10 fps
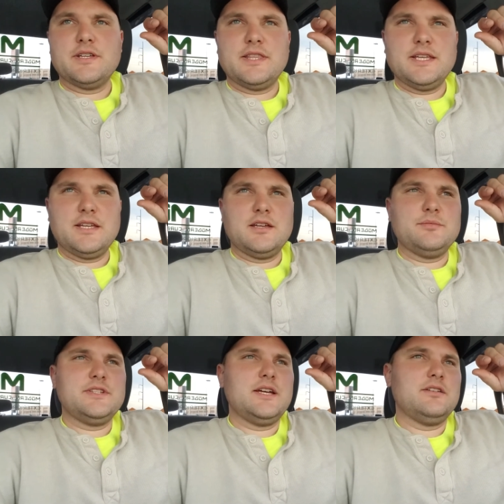I think it
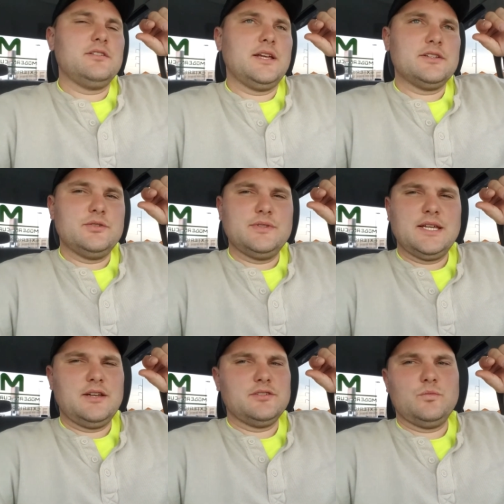comes down to like
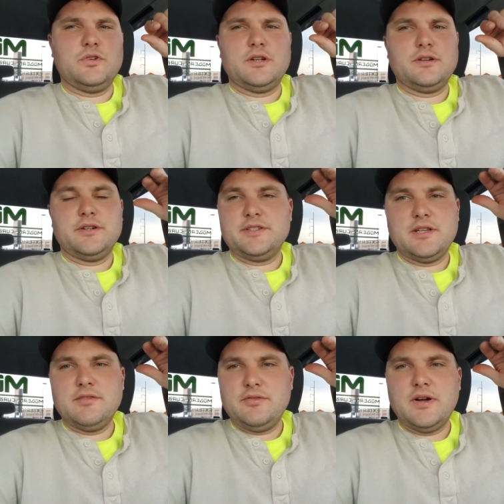
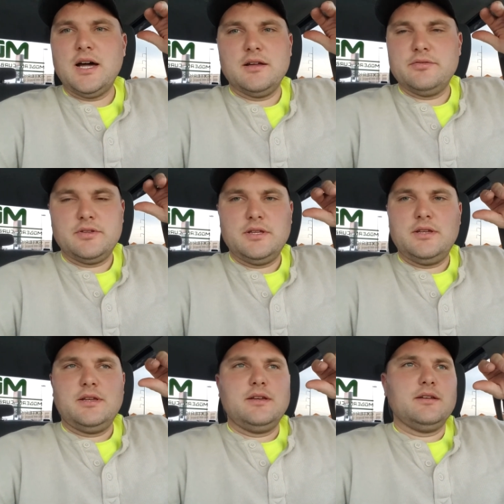
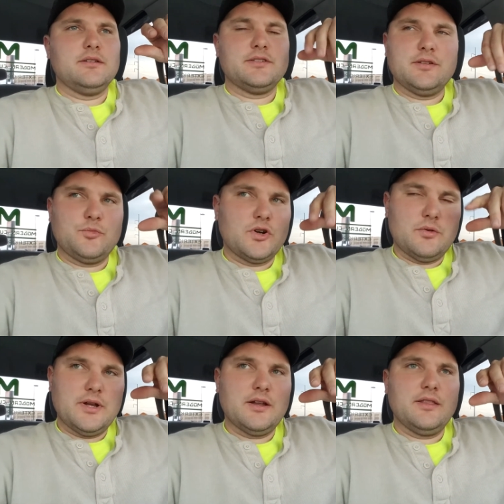$2,175, somewhere
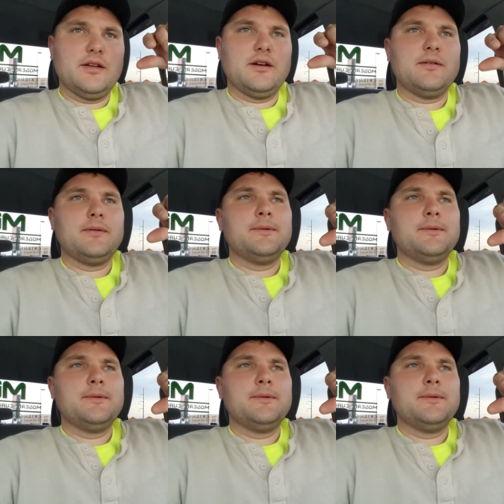around in there.